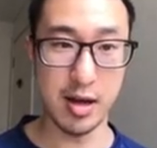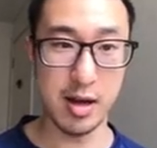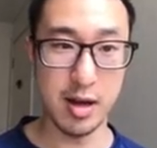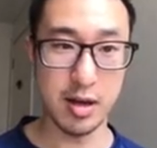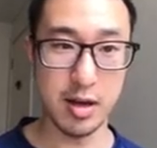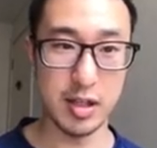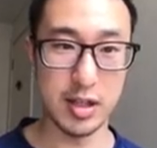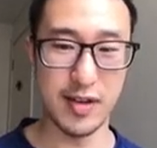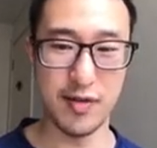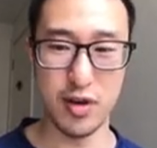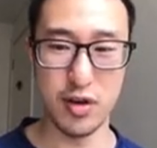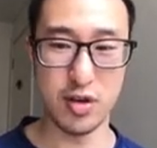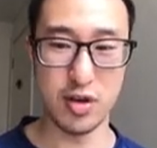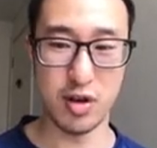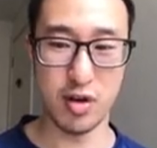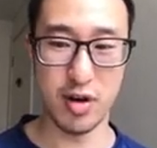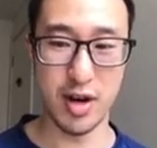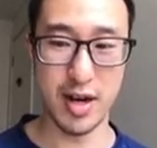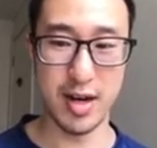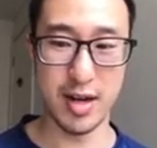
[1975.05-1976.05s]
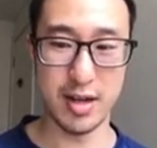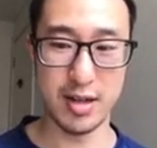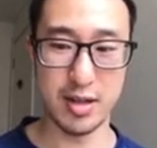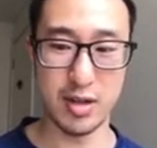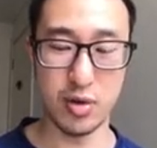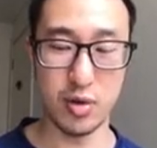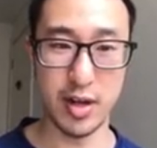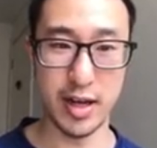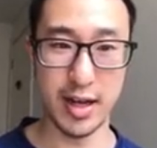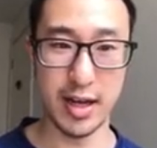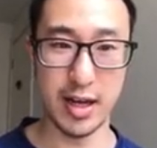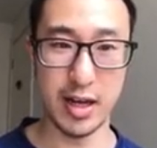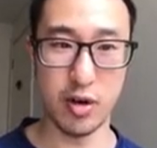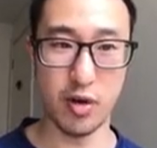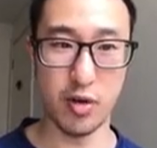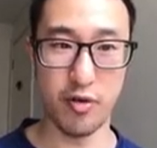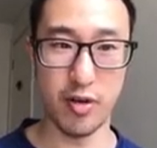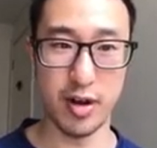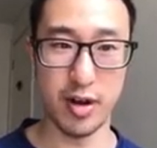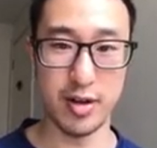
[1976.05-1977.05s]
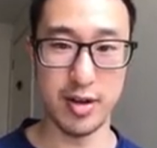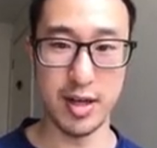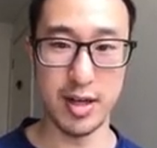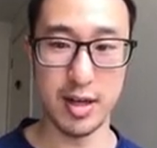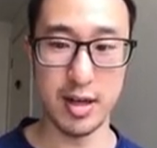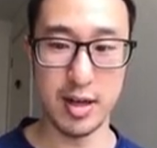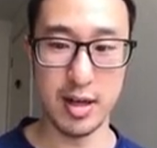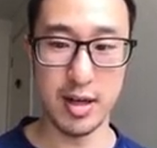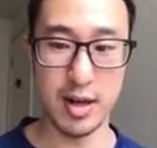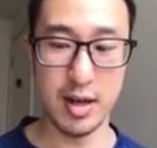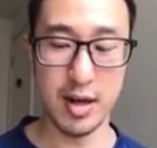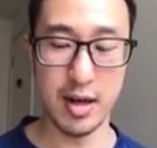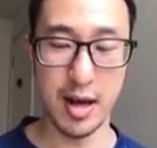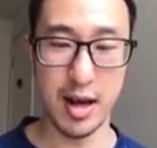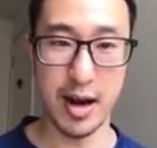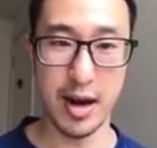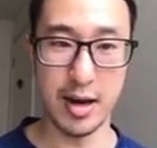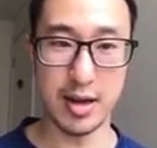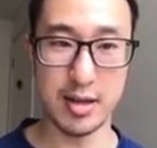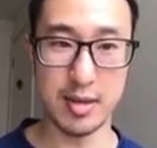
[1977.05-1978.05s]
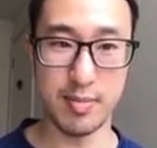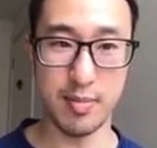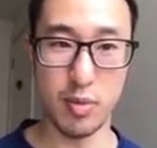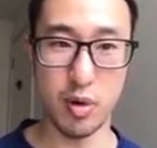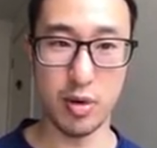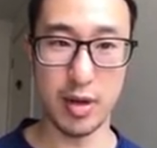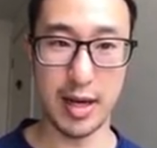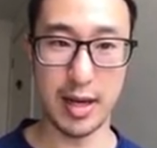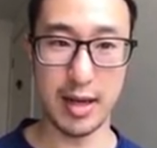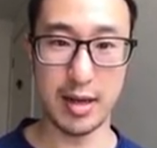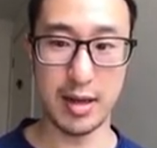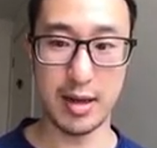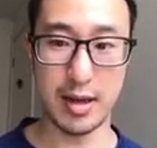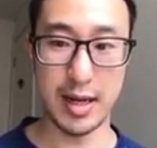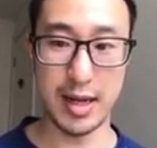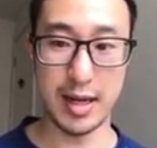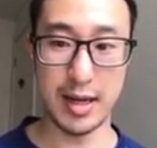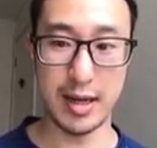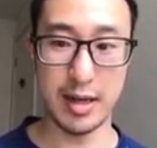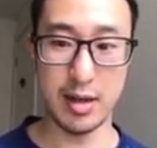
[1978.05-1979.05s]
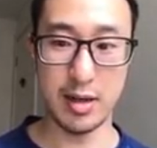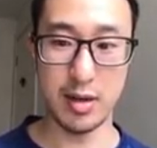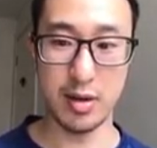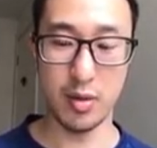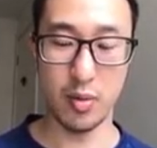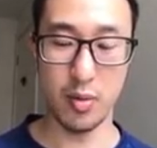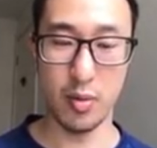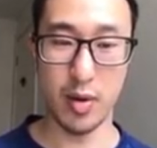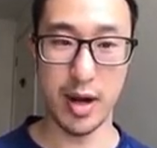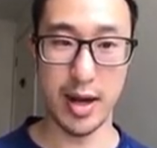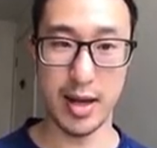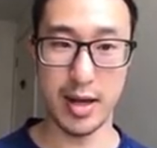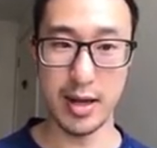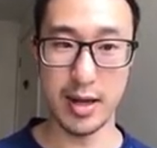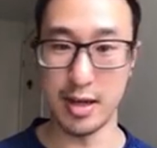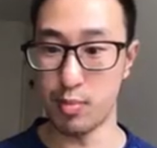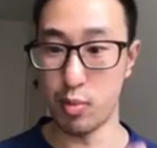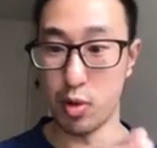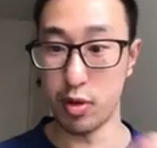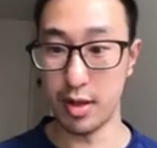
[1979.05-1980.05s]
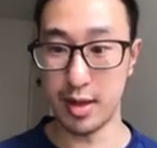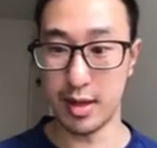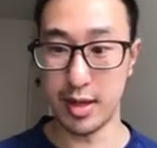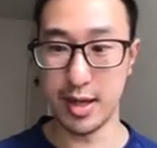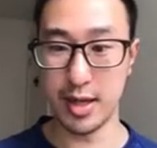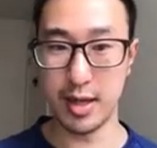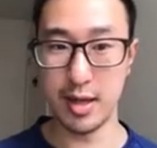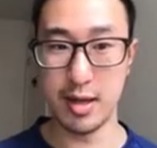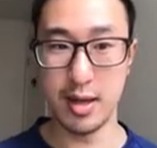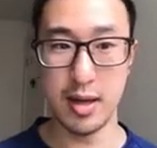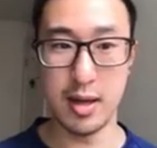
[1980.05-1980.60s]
Because if you use green, it's too like eco-friendly, and it's more like cleaning, where he does more than cleaning.